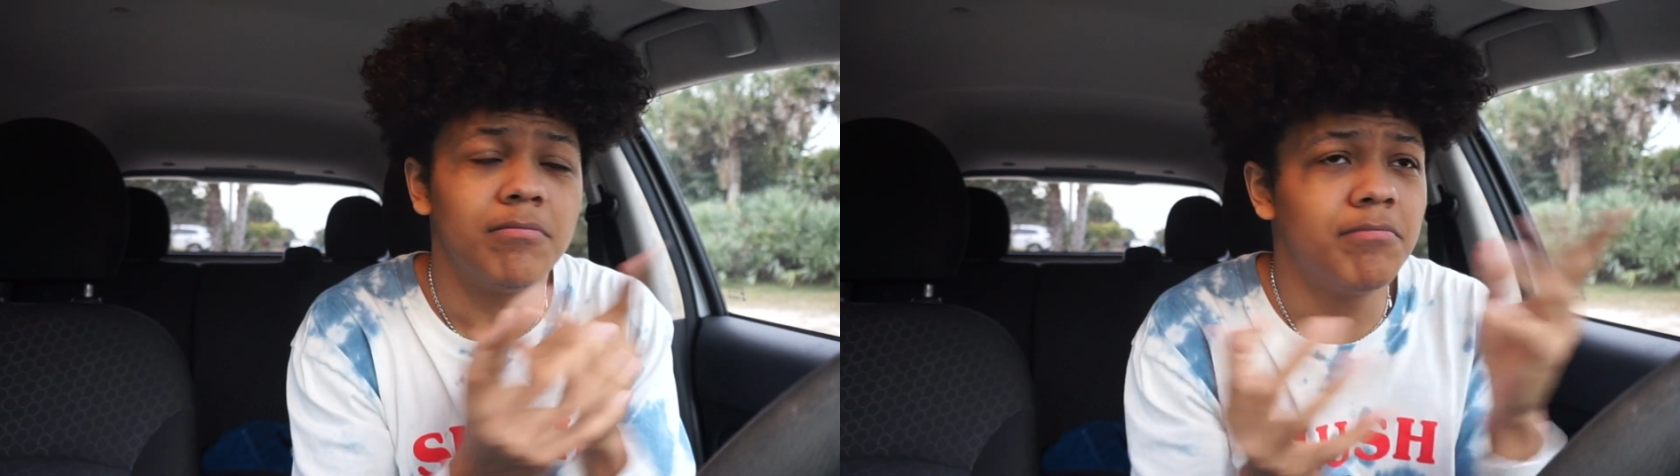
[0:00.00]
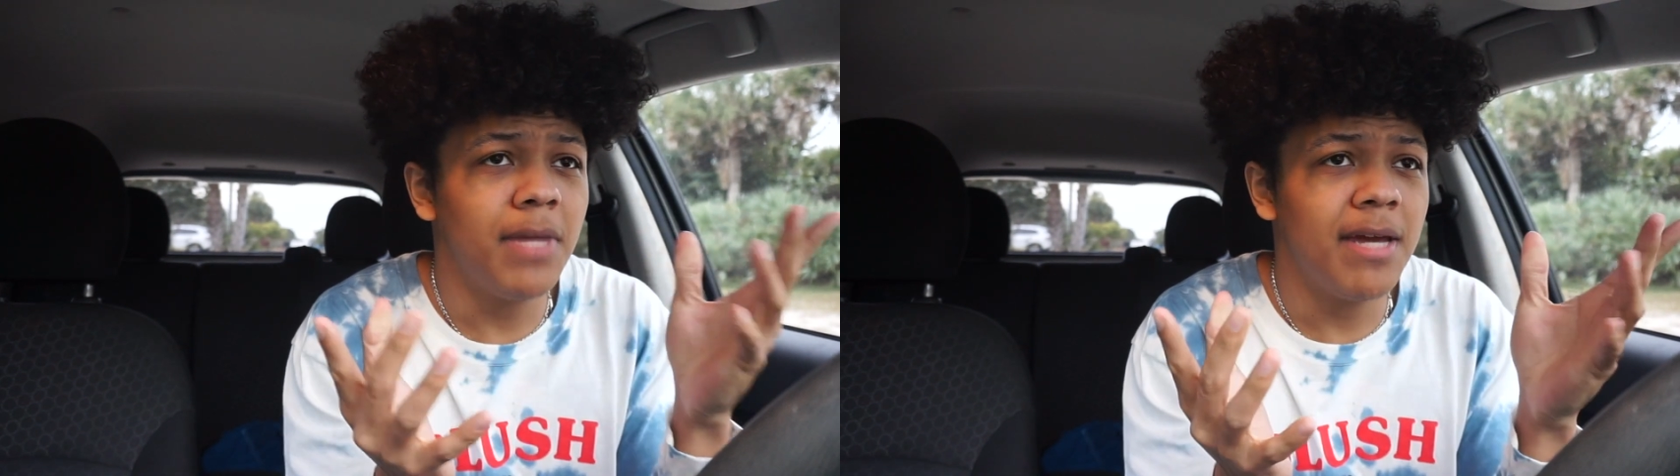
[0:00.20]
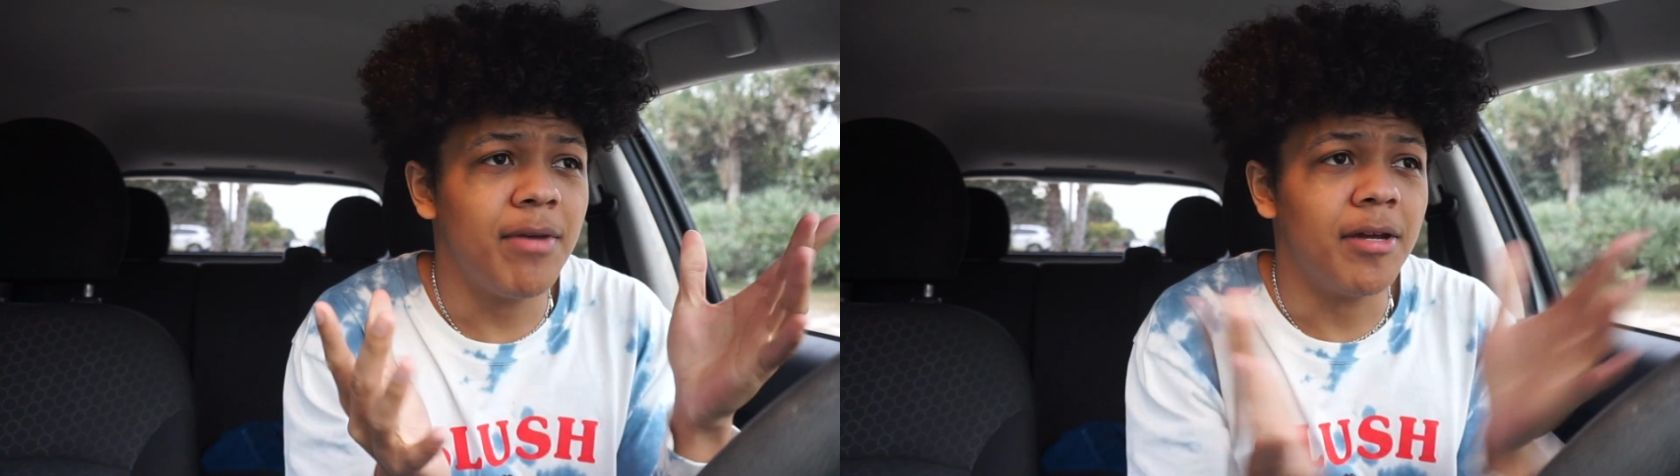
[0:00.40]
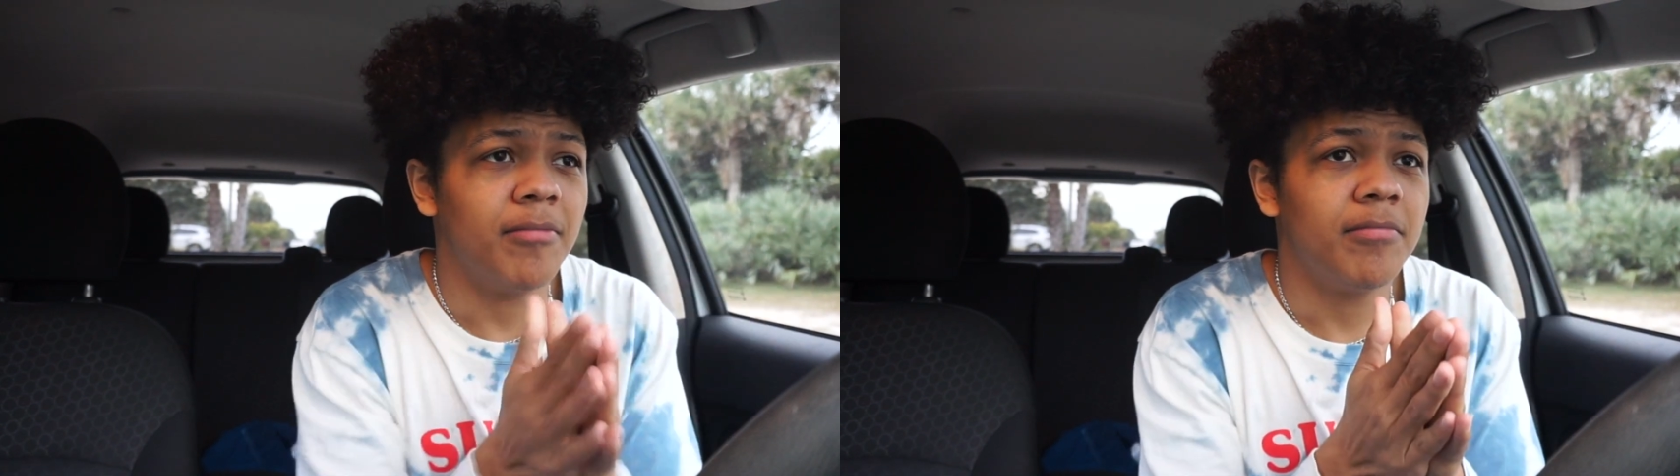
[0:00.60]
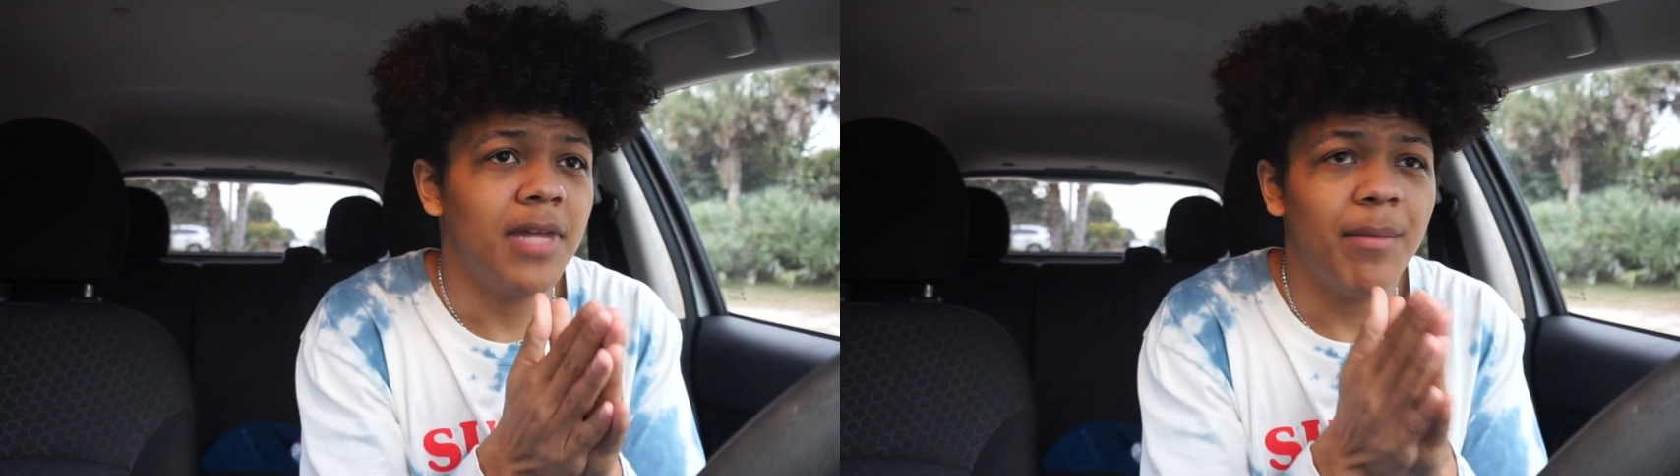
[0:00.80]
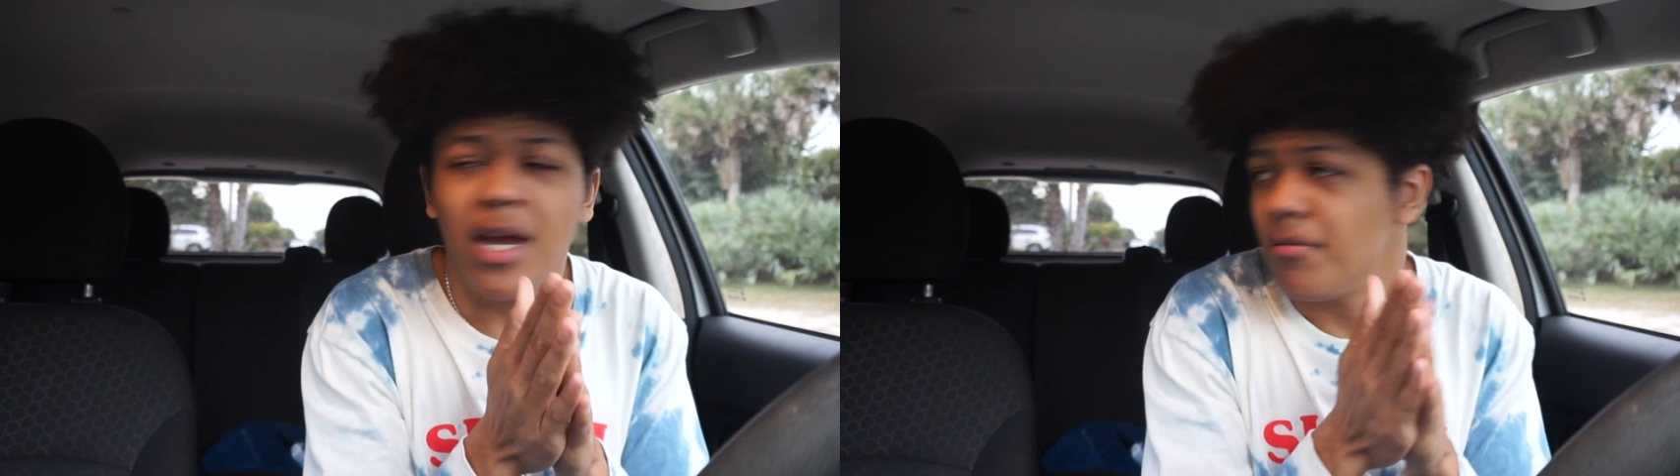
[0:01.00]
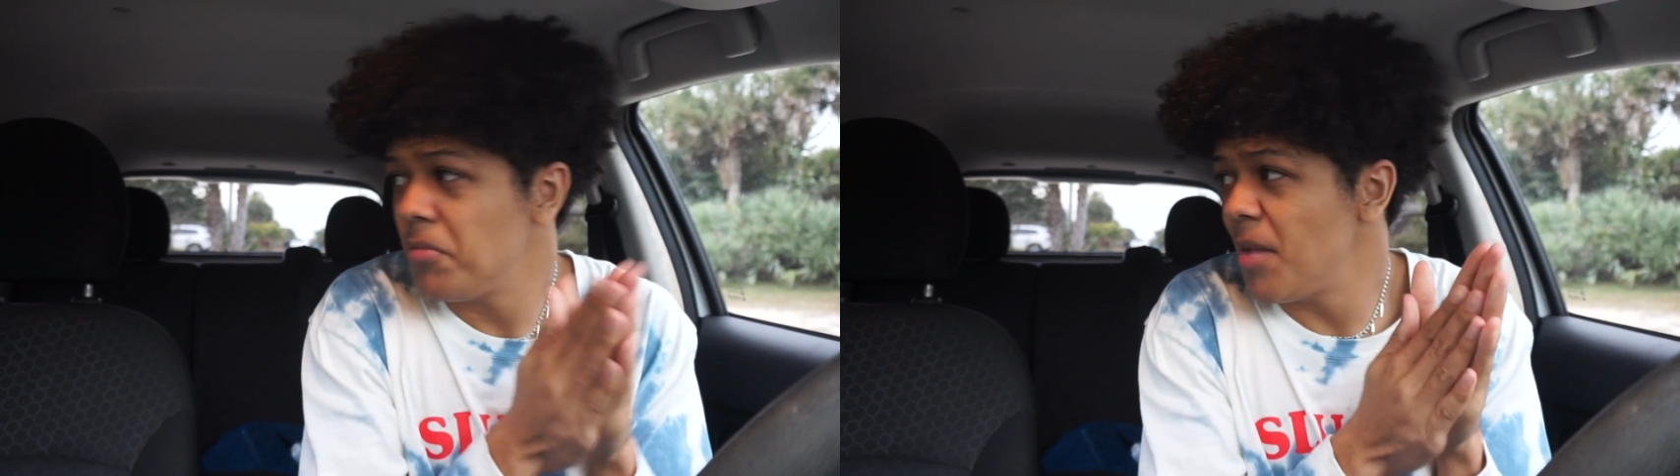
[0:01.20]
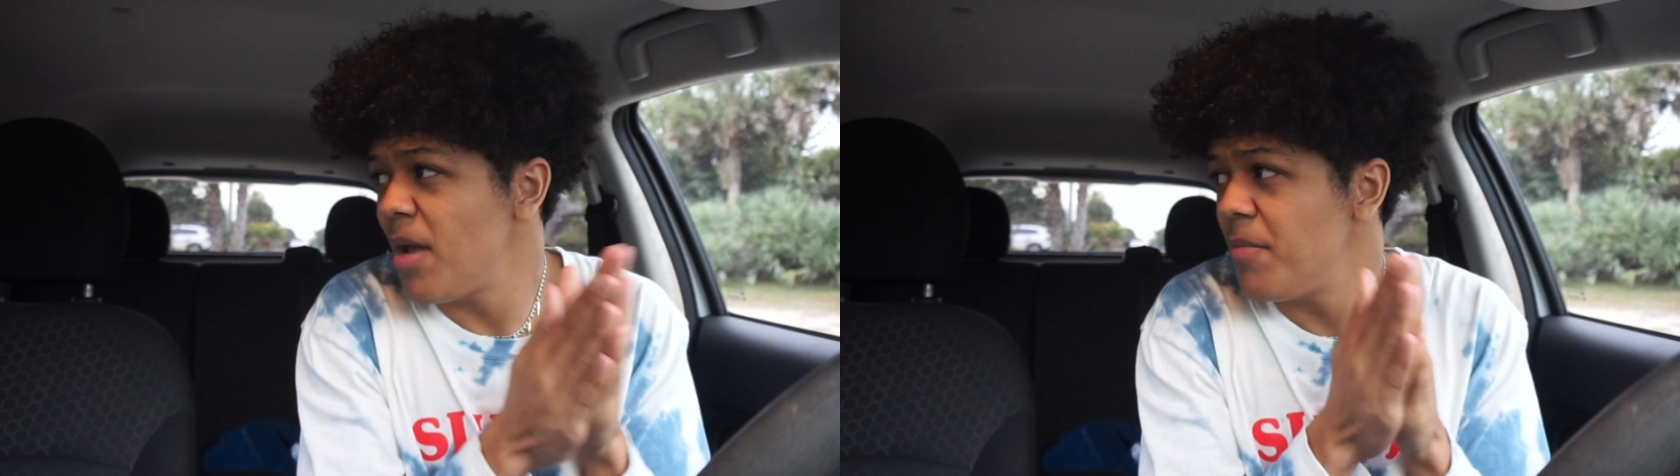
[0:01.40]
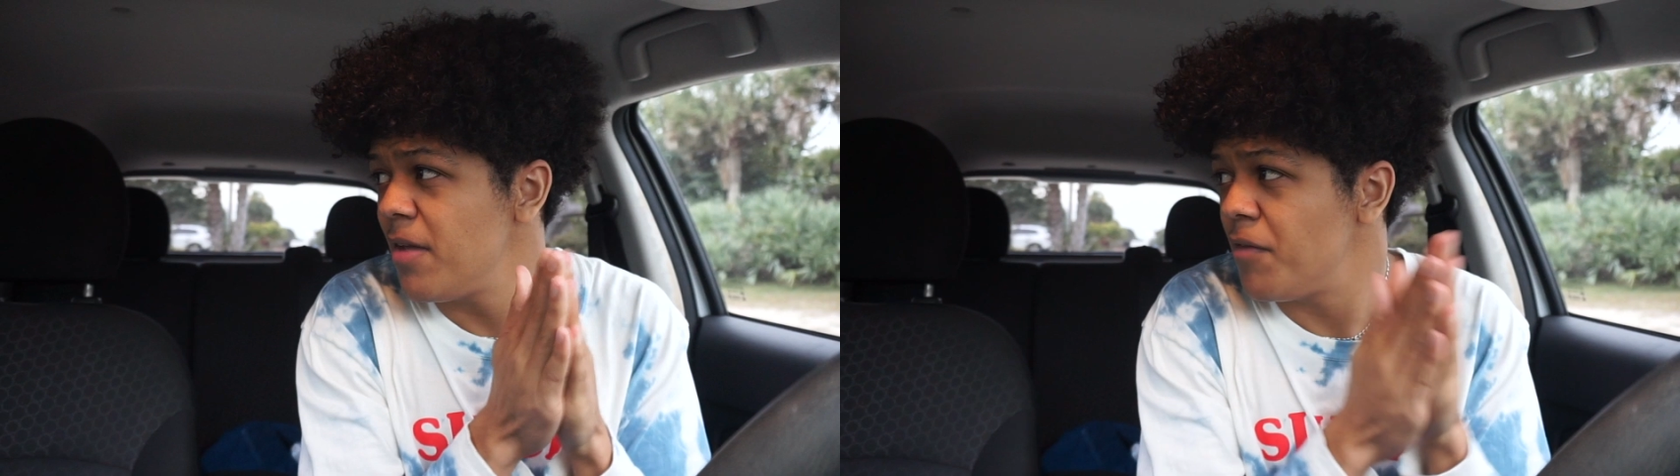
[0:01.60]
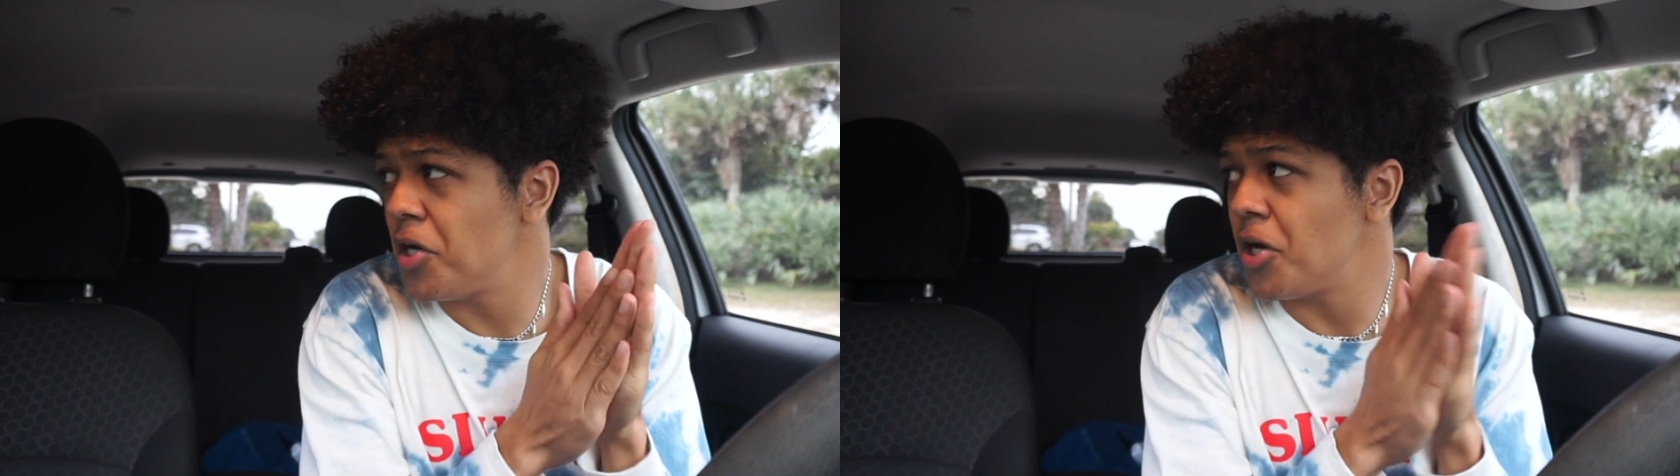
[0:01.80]
Maybe. That might
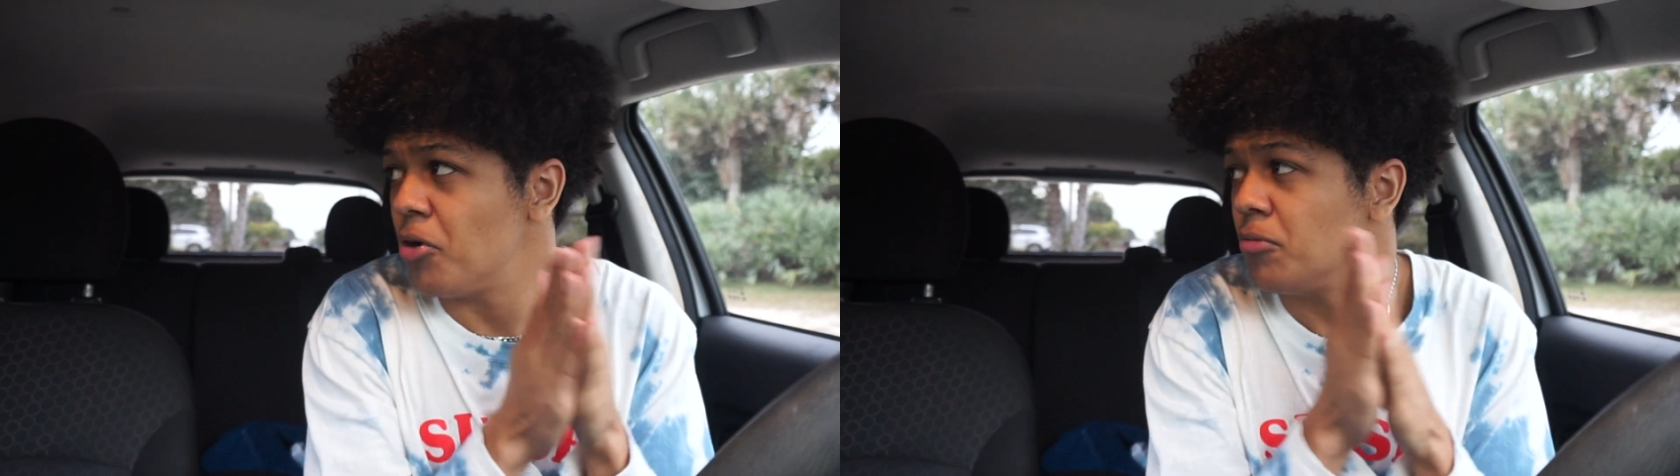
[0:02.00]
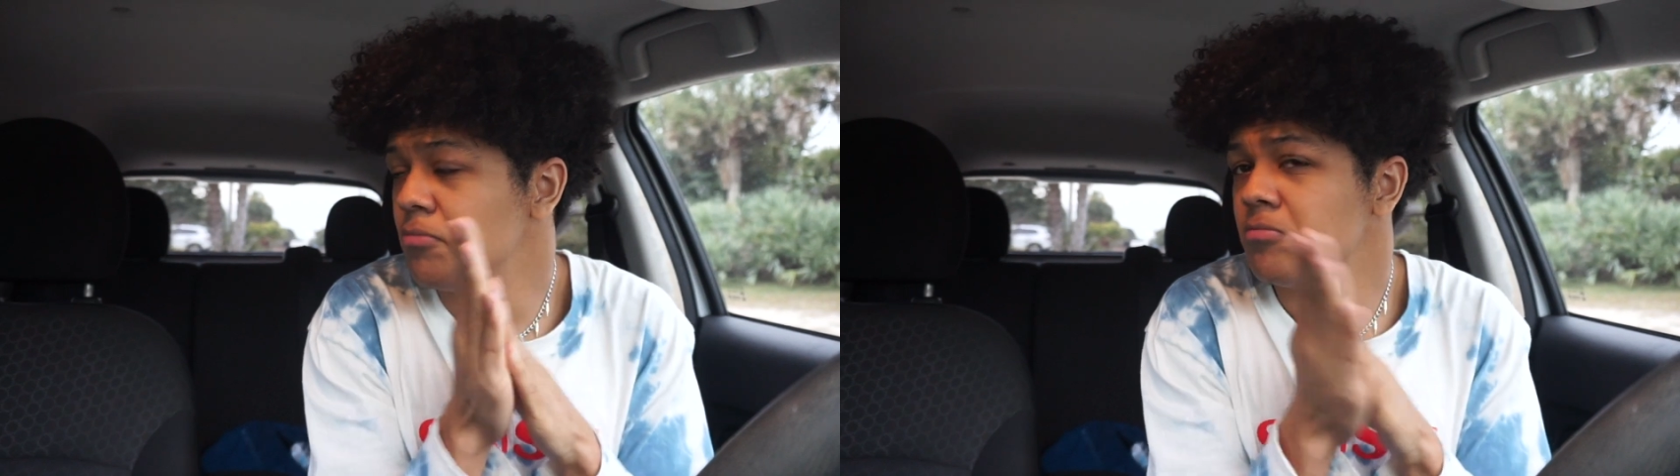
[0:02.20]
be a video.